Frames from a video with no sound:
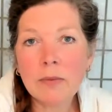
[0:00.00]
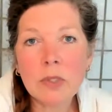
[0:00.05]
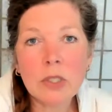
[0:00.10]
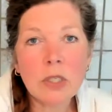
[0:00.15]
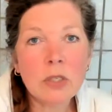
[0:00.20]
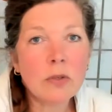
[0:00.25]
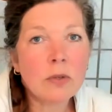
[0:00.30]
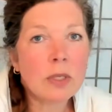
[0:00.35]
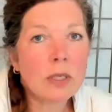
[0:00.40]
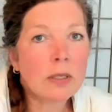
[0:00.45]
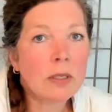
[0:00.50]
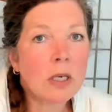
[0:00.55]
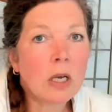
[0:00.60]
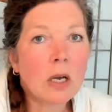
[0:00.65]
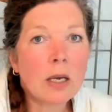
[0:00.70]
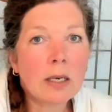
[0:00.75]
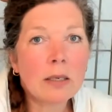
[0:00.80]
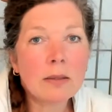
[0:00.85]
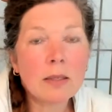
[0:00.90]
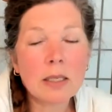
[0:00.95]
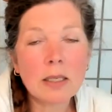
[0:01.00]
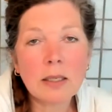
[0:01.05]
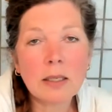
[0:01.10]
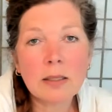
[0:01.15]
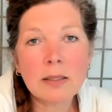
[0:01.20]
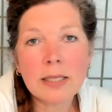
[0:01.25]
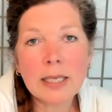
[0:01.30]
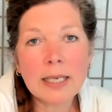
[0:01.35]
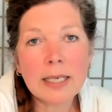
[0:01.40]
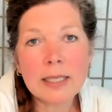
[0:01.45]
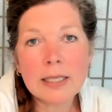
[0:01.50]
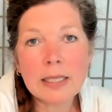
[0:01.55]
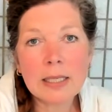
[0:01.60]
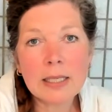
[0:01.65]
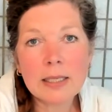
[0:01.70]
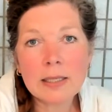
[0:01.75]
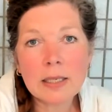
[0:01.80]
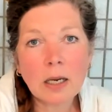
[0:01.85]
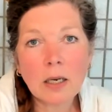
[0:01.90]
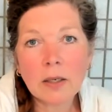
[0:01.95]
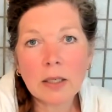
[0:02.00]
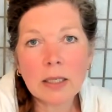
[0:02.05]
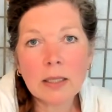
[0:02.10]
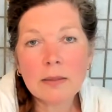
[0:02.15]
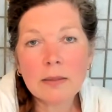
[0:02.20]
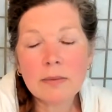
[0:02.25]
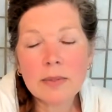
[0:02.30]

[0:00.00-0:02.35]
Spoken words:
do you know the god, the deity Tara?